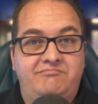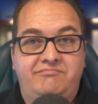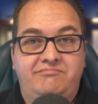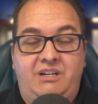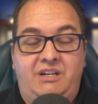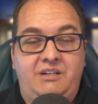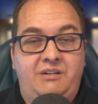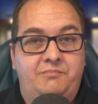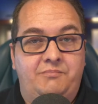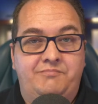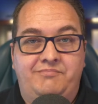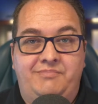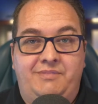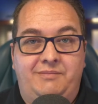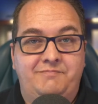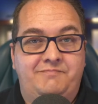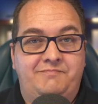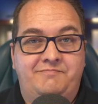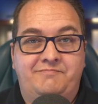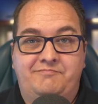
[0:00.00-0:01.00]
I'm
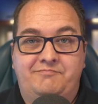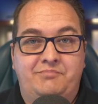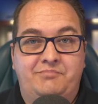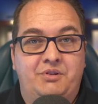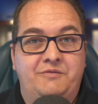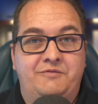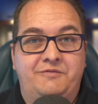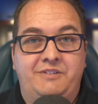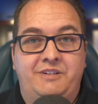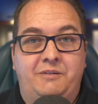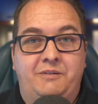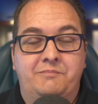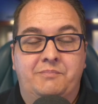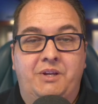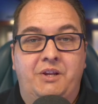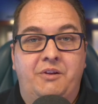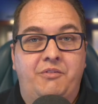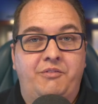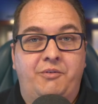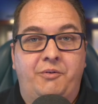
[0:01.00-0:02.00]

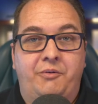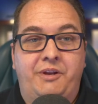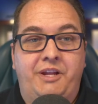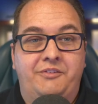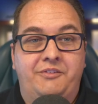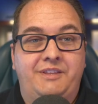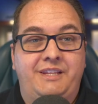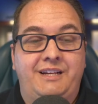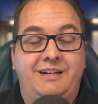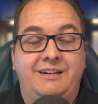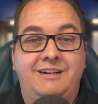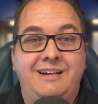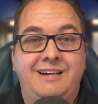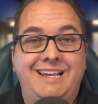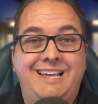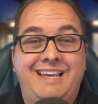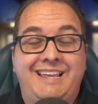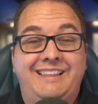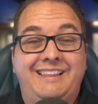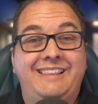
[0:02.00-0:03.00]
going to throw it out there.
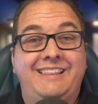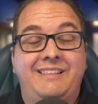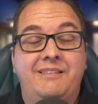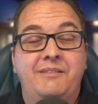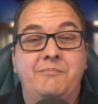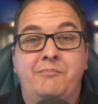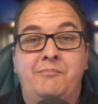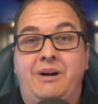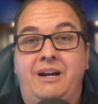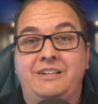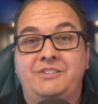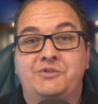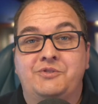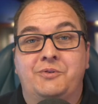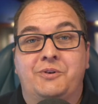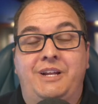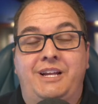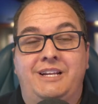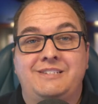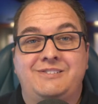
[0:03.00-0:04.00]
My
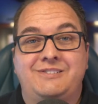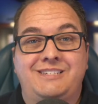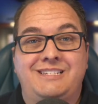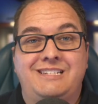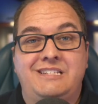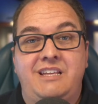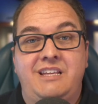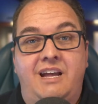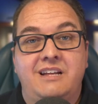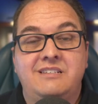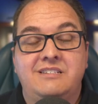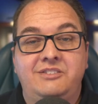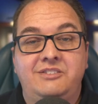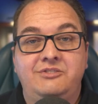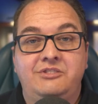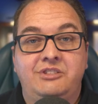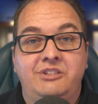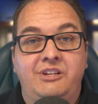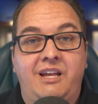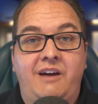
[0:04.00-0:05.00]
short answer is yes, you
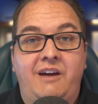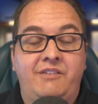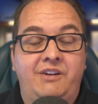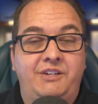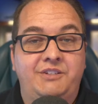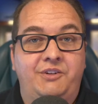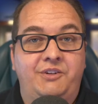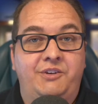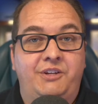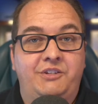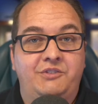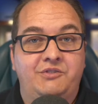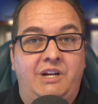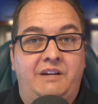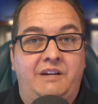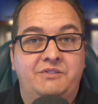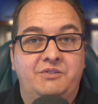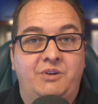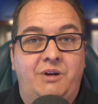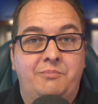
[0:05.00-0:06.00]
should have an attorney
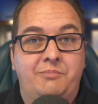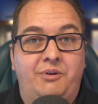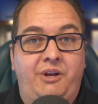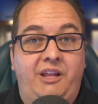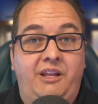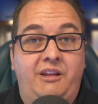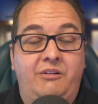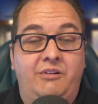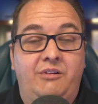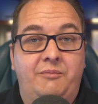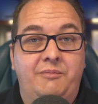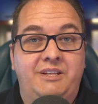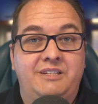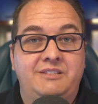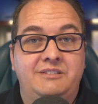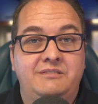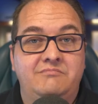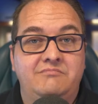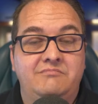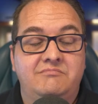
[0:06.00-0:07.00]
draft your operating
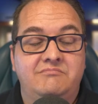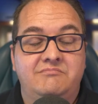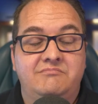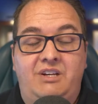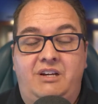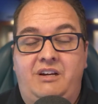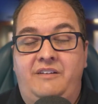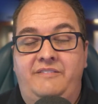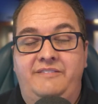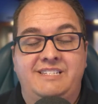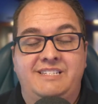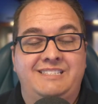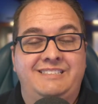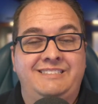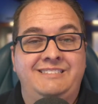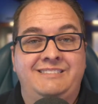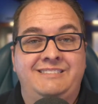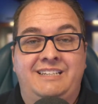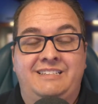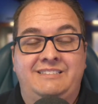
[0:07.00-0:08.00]
agreement. Obviously,
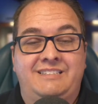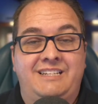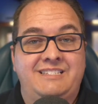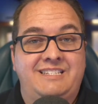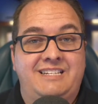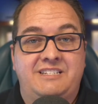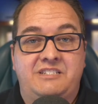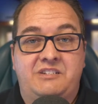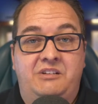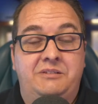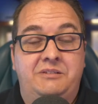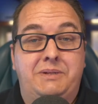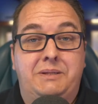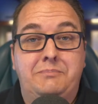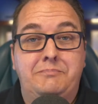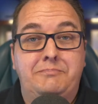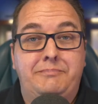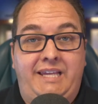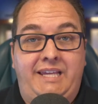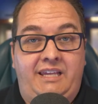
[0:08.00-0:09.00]
that doesn't necessarily
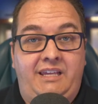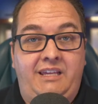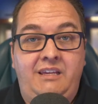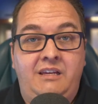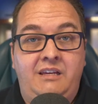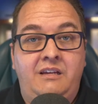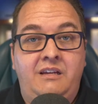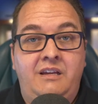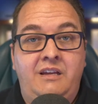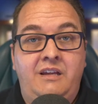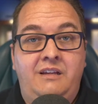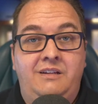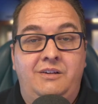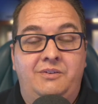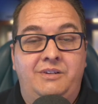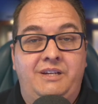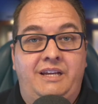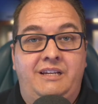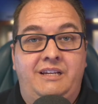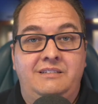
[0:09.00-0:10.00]
mean me,
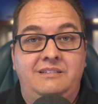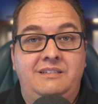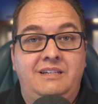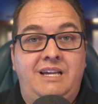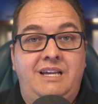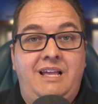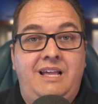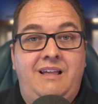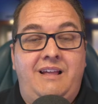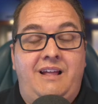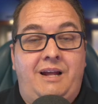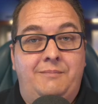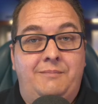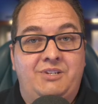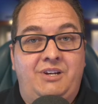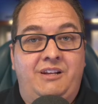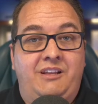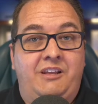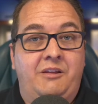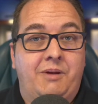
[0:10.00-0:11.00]
okay? I'm
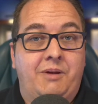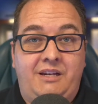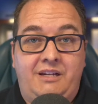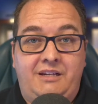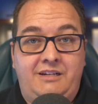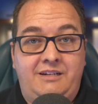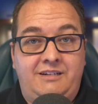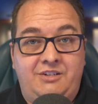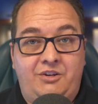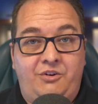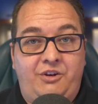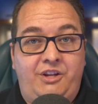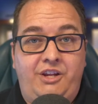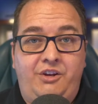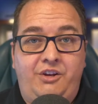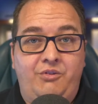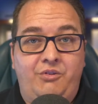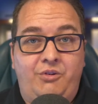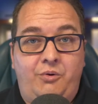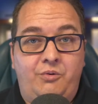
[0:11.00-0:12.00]
talking about an attorney in
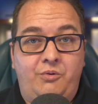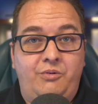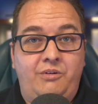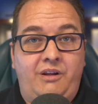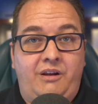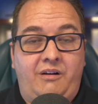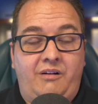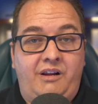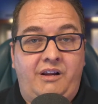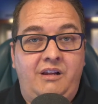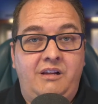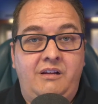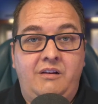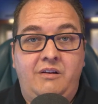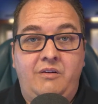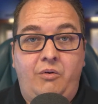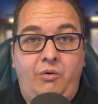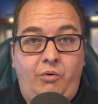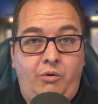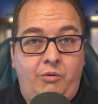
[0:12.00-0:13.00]
your local area,
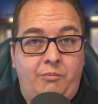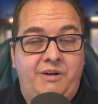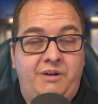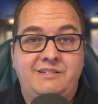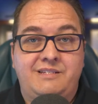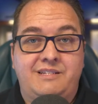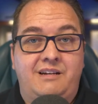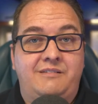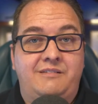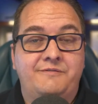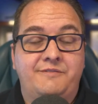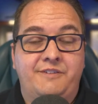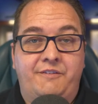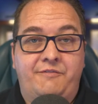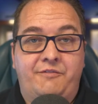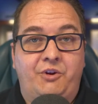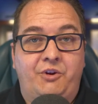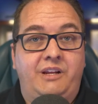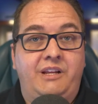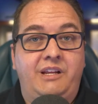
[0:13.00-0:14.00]
or myself if
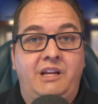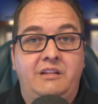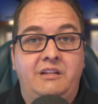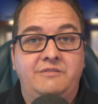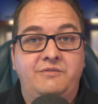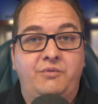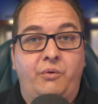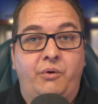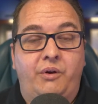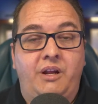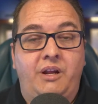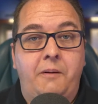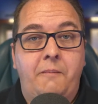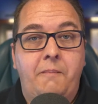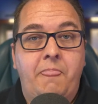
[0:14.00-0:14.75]
you're in California.